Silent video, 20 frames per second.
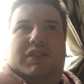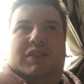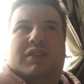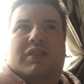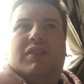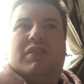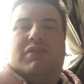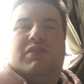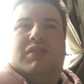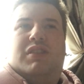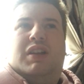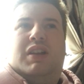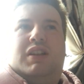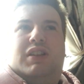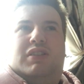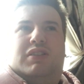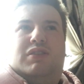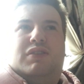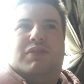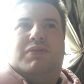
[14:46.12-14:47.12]
not
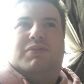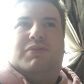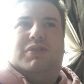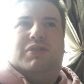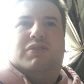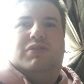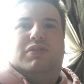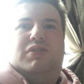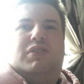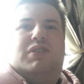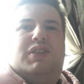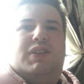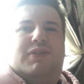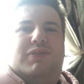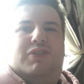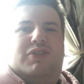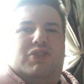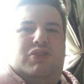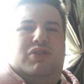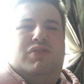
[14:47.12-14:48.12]
like
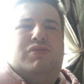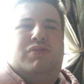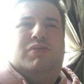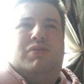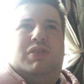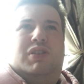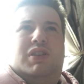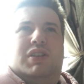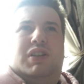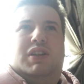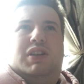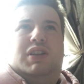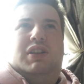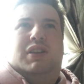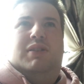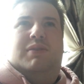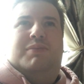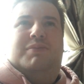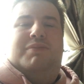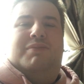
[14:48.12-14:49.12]
difficult,
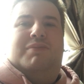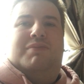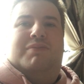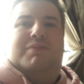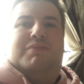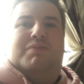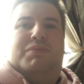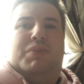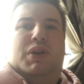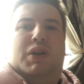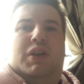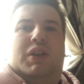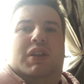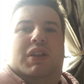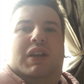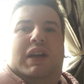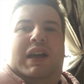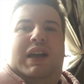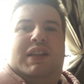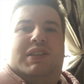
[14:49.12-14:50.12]
but
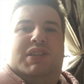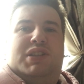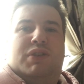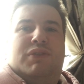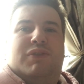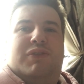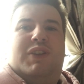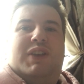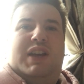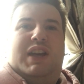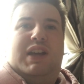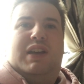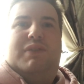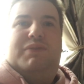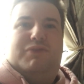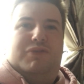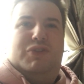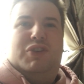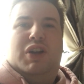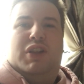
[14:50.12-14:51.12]
I don't think
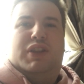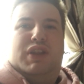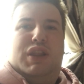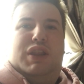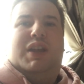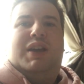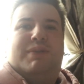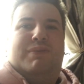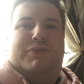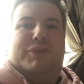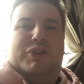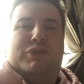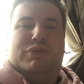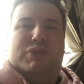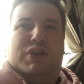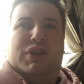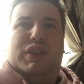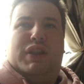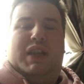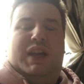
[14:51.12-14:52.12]
I've got the same
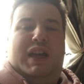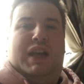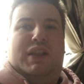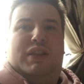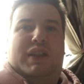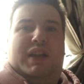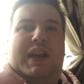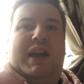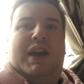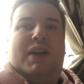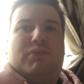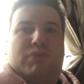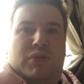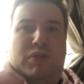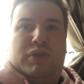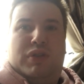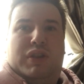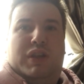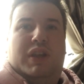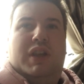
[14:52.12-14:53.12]
focus as I
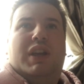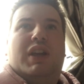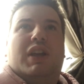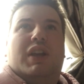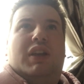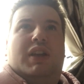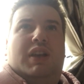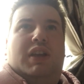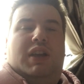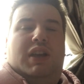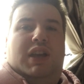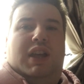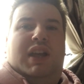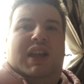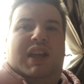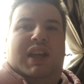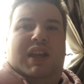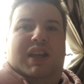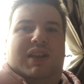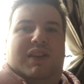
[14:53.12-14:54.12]
was
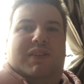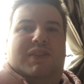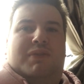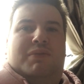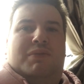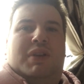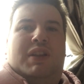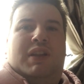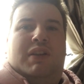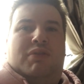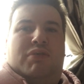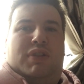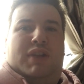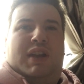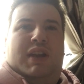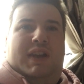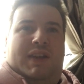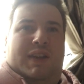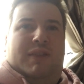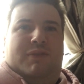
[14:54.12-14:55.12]
when I was
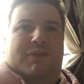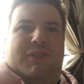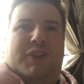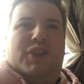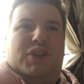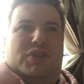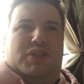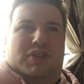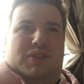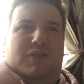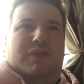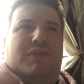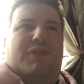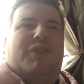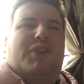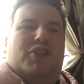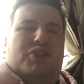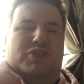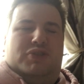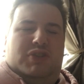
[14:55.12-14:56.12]

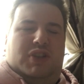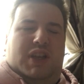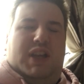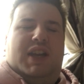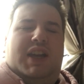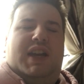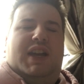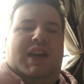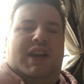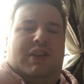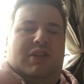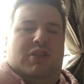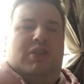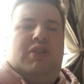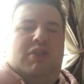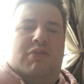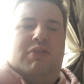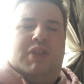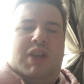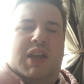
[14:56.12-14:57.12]
physically at
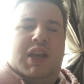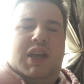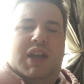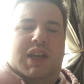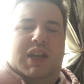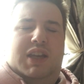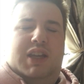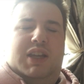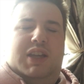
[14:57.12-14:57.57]
uni.